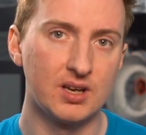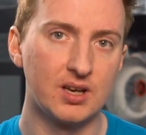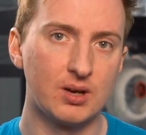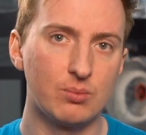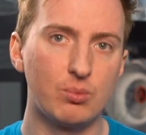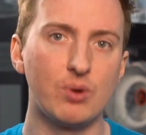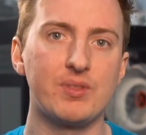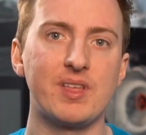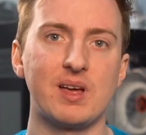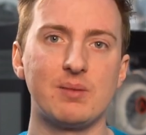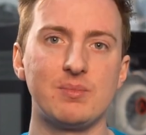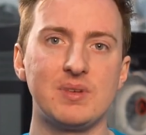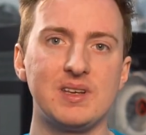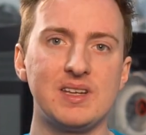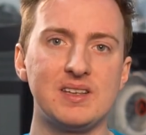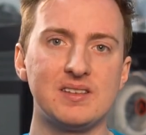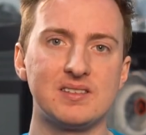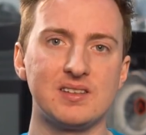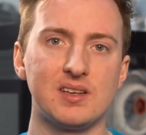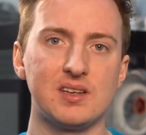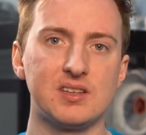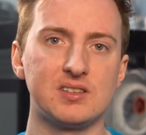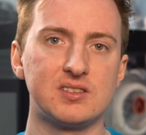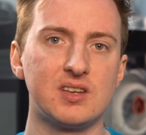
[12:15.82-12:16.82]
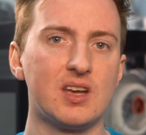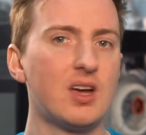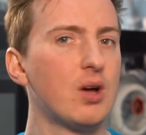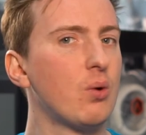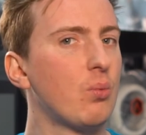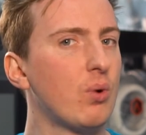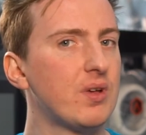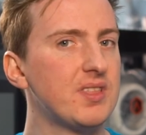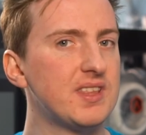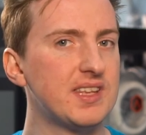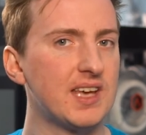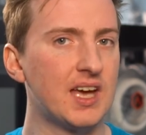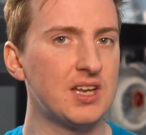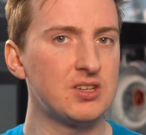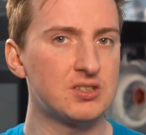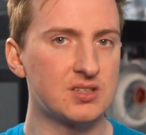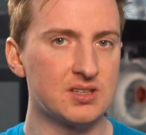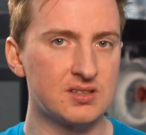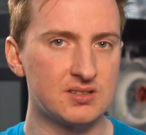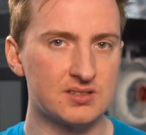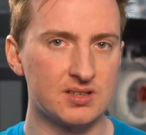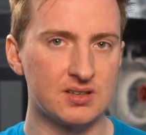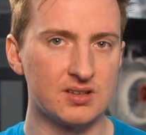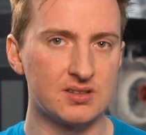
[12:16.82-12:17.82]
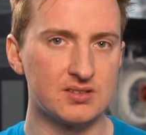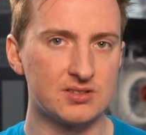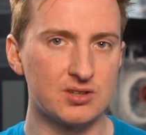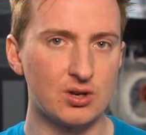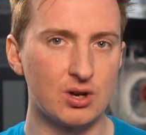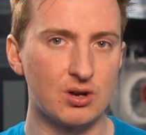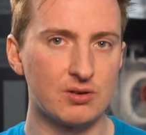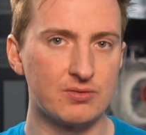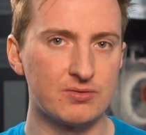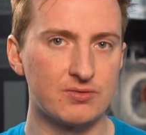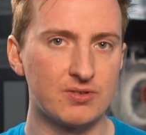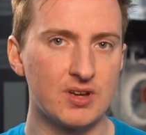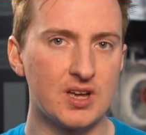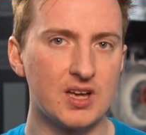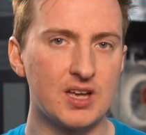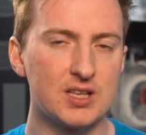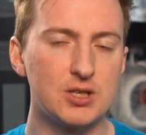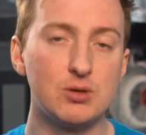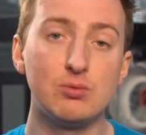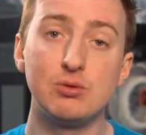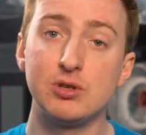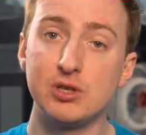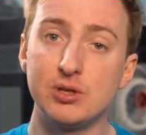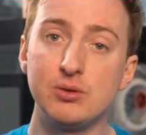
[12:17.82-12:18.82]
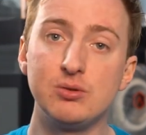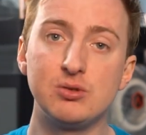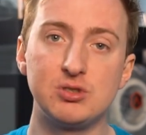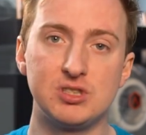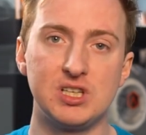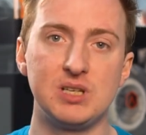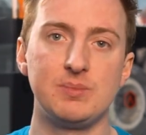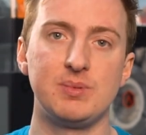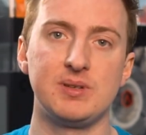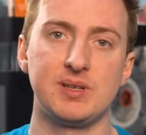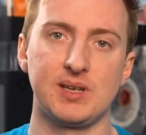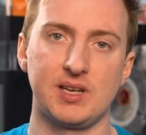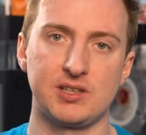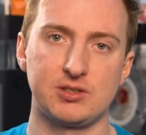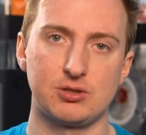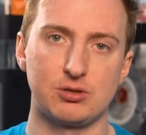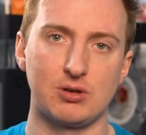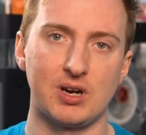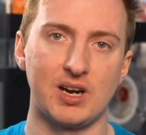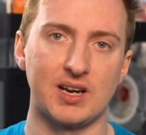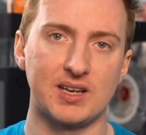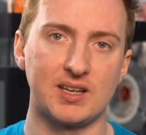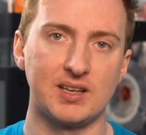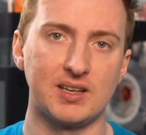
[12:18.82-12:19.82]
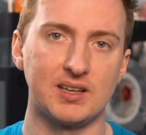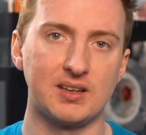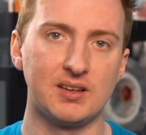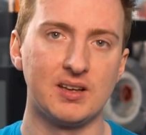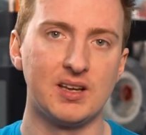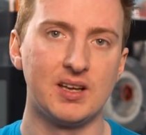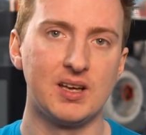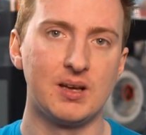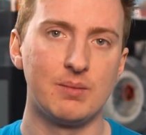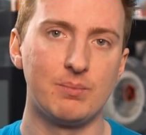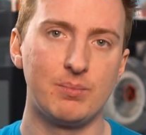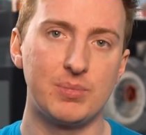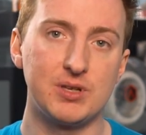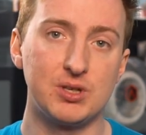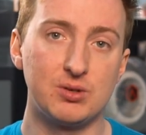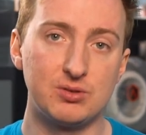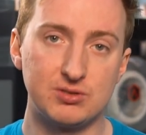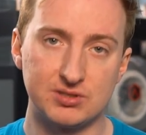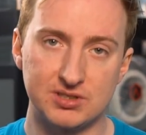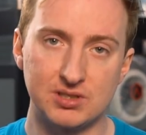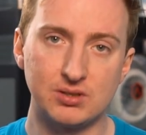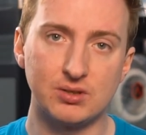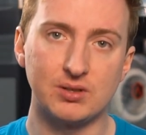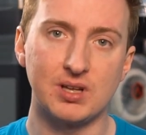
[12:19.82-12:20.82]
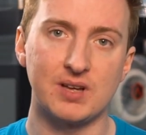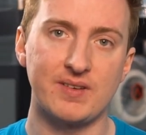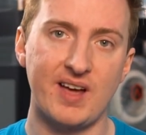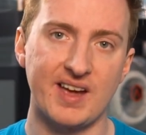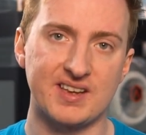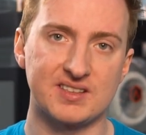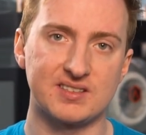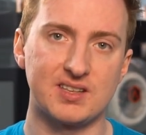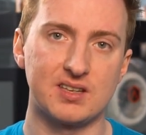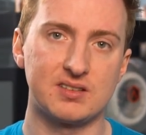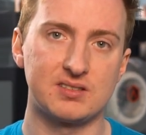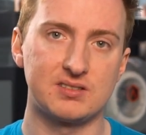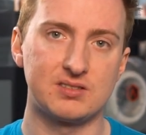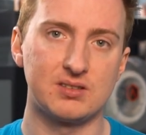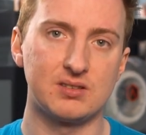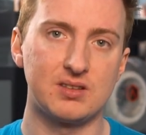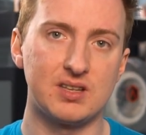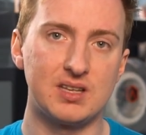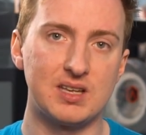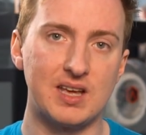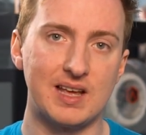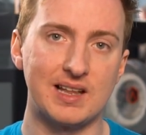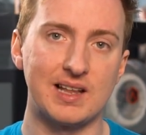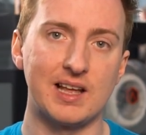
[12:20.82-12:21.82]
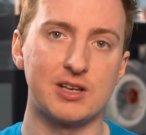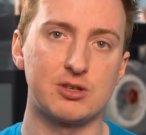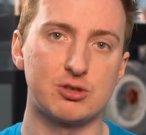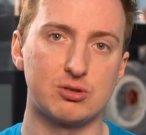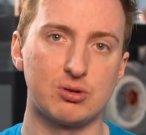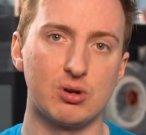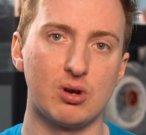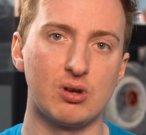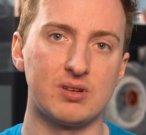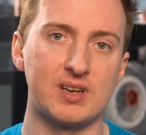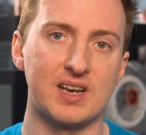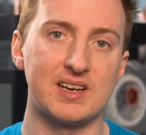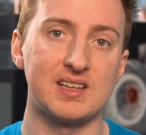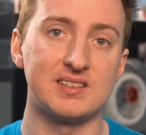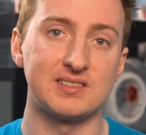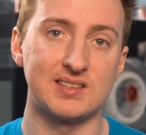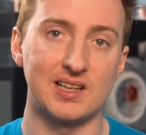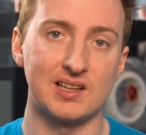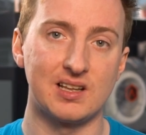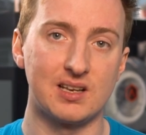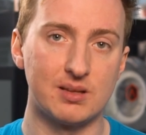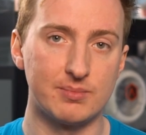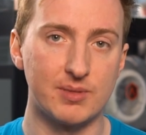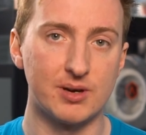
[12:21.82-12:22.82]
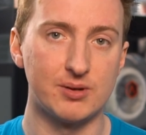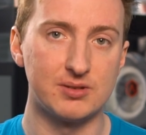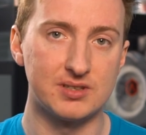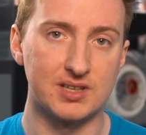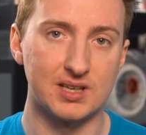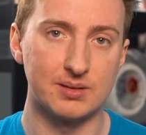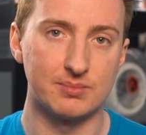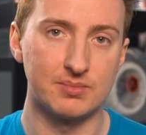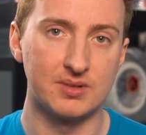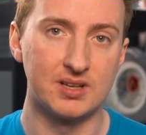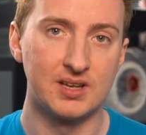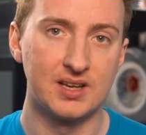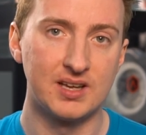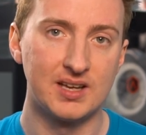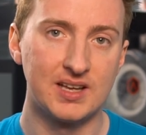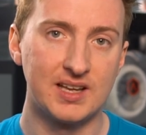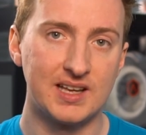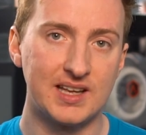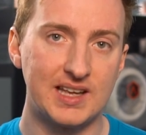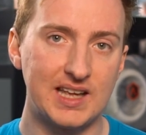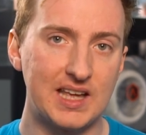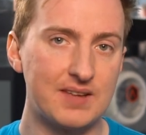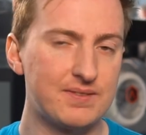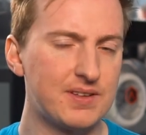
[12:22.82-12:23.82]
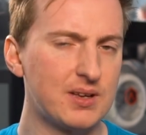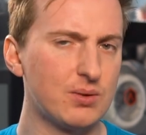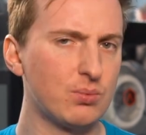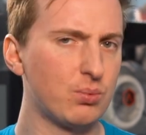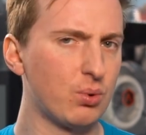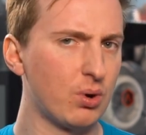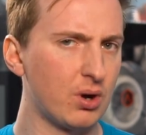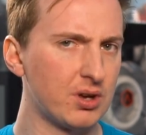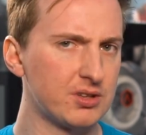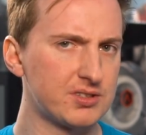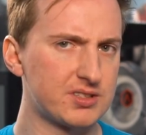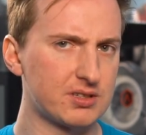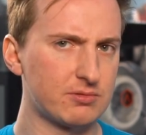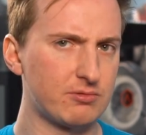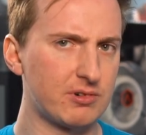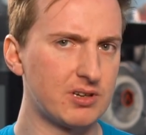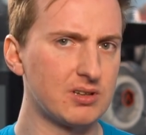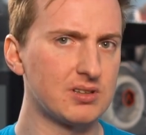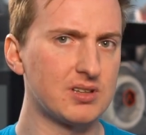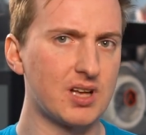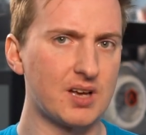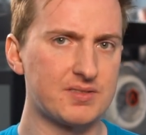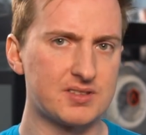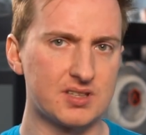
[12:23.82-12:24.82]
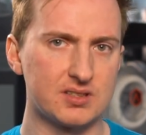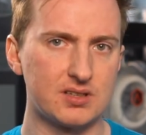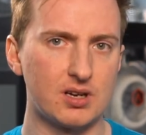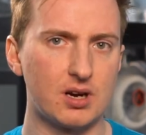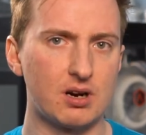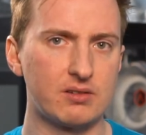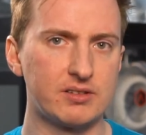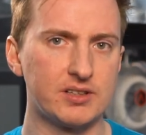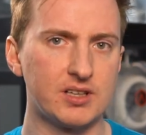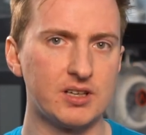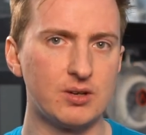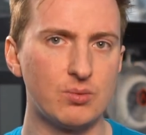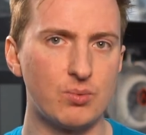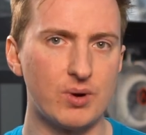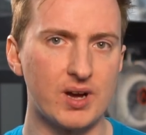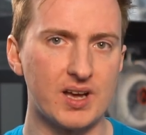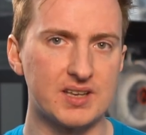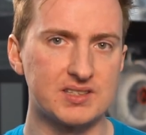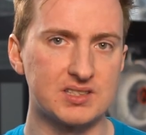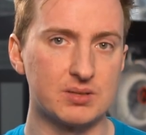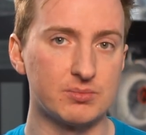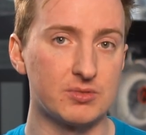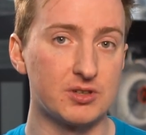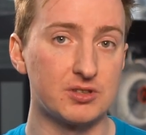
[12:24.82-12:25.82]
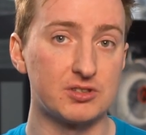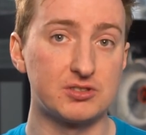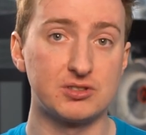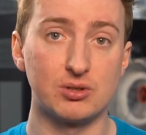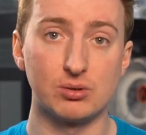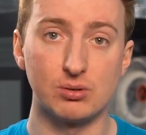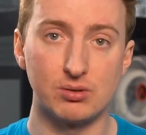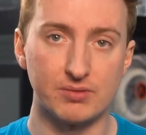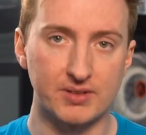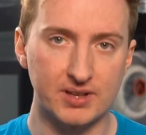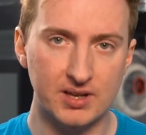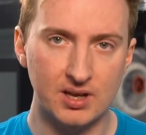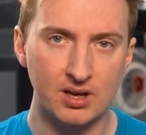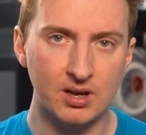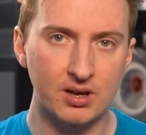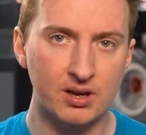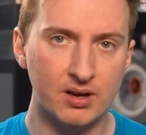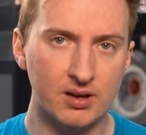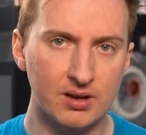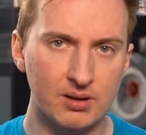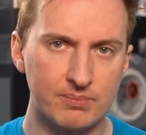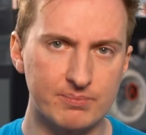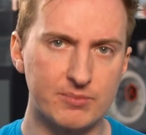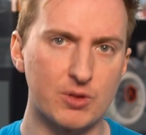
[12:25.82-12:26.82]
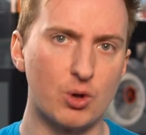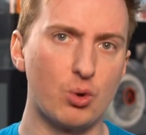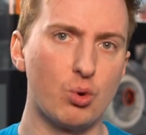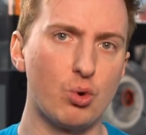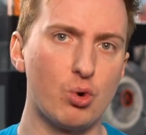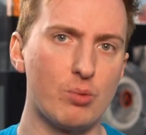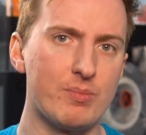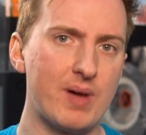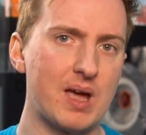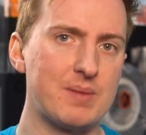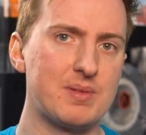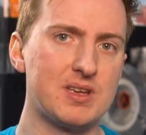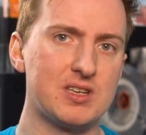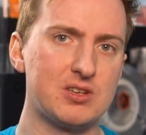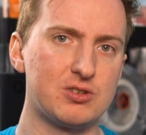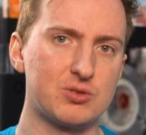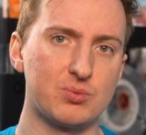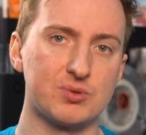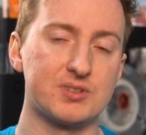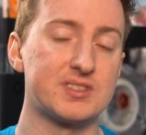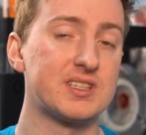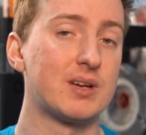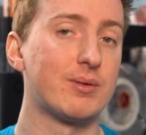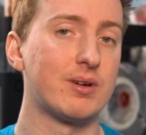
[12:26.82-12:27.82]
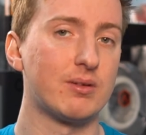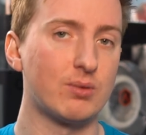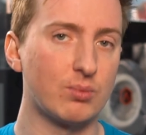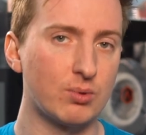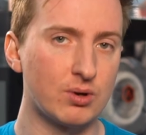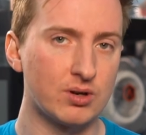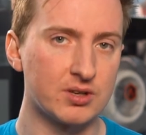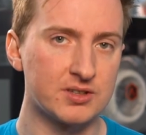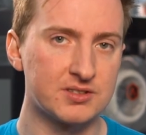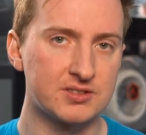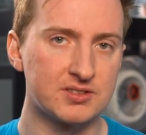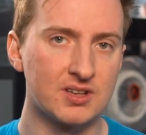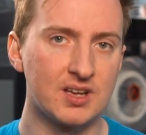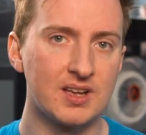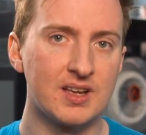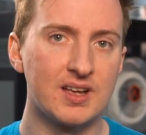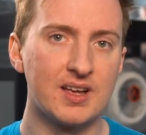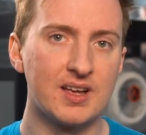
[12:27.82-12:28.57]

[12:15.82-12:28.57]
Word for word: What that means is when the engine turns off, you lose G P S tracking, but you still have access to the Electron and its cellular modem. If it was a real life scenario where someone had stolen the car, or maybe you just want to know where it was,